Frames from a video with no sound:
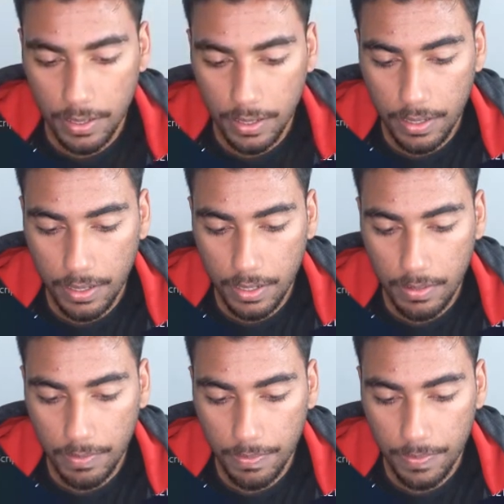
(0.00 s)

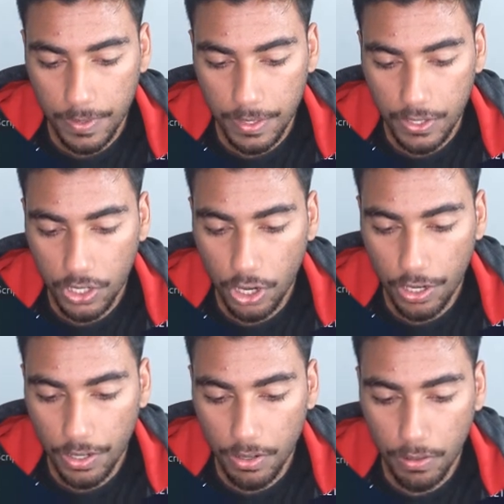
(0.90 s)
um, start
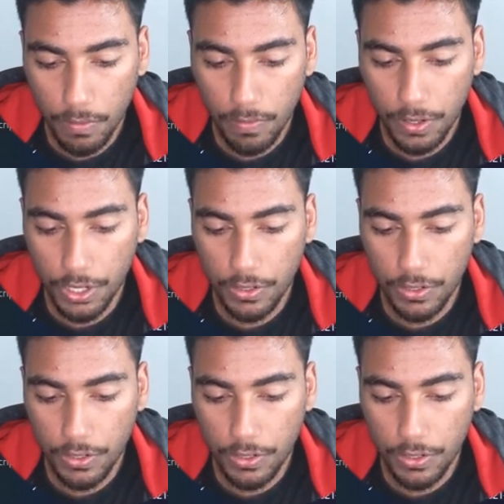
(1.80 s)
over here.